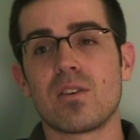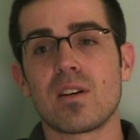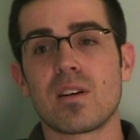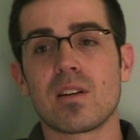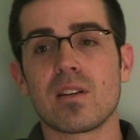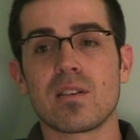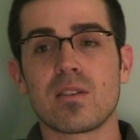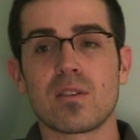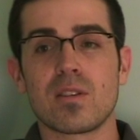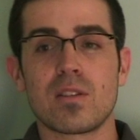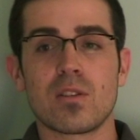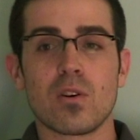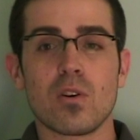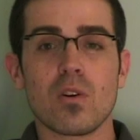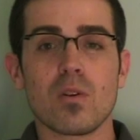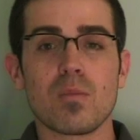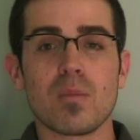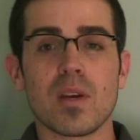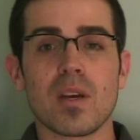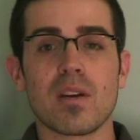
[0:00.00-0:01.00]
Nicolosi
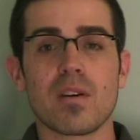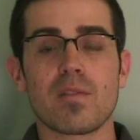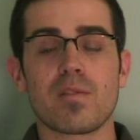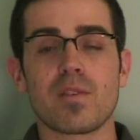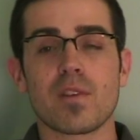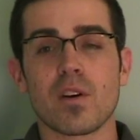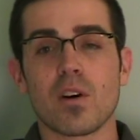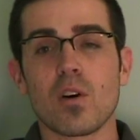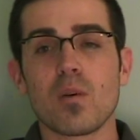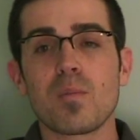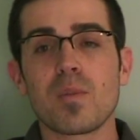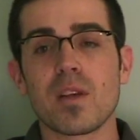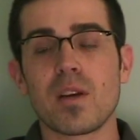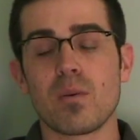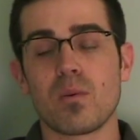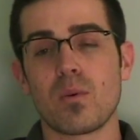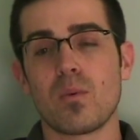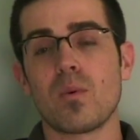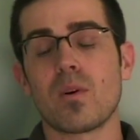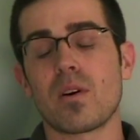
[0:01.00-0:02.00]
told me for the hope that
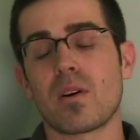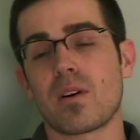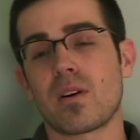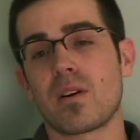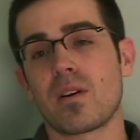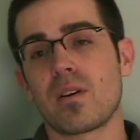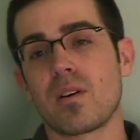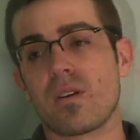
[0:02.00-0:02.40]
it would work.